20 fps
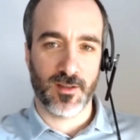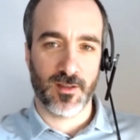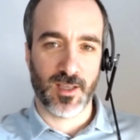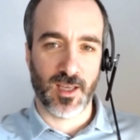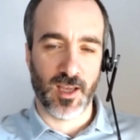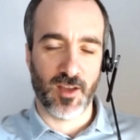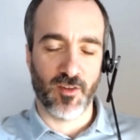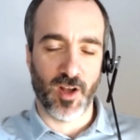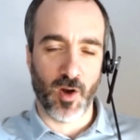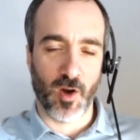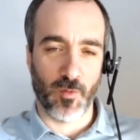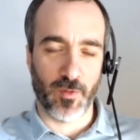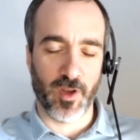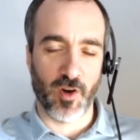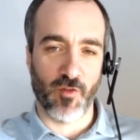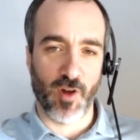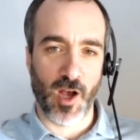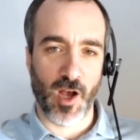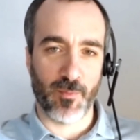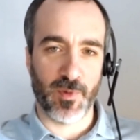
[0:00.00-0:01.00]
get out
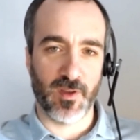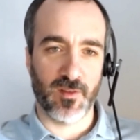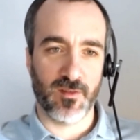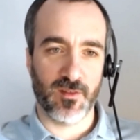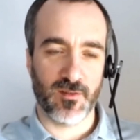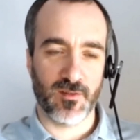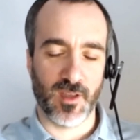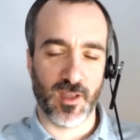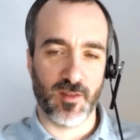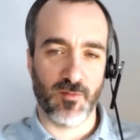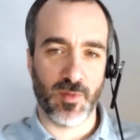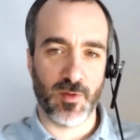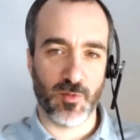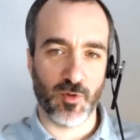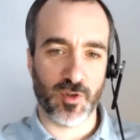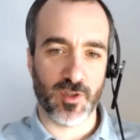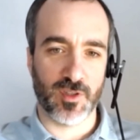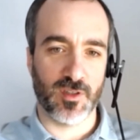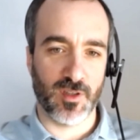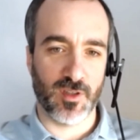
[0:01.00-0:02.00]
there rapid, and
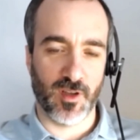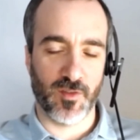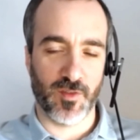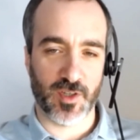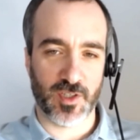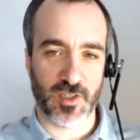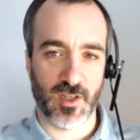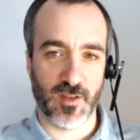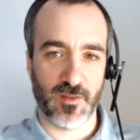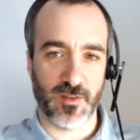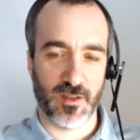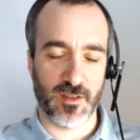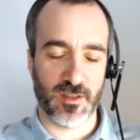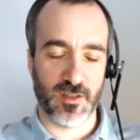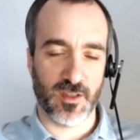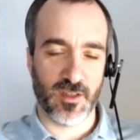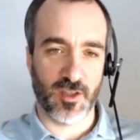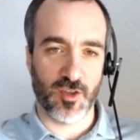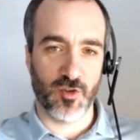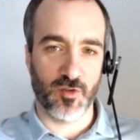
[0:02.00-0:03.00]
people can understand that,
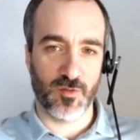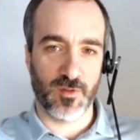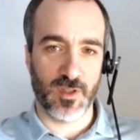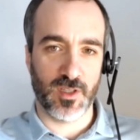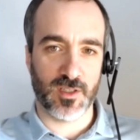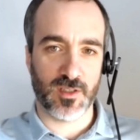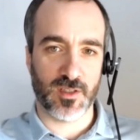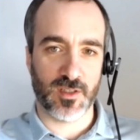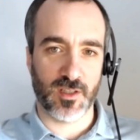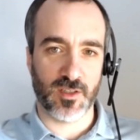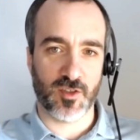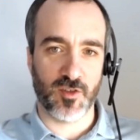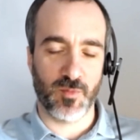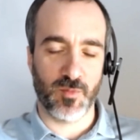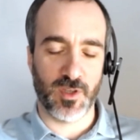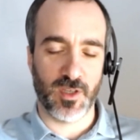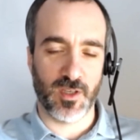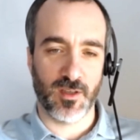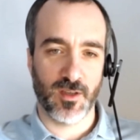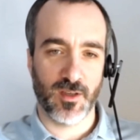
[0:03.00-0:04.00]
you know, these things could
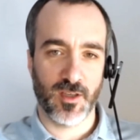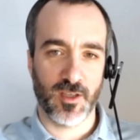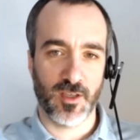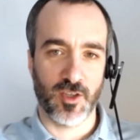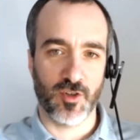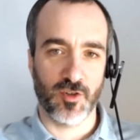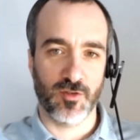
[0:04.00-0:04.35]
be, you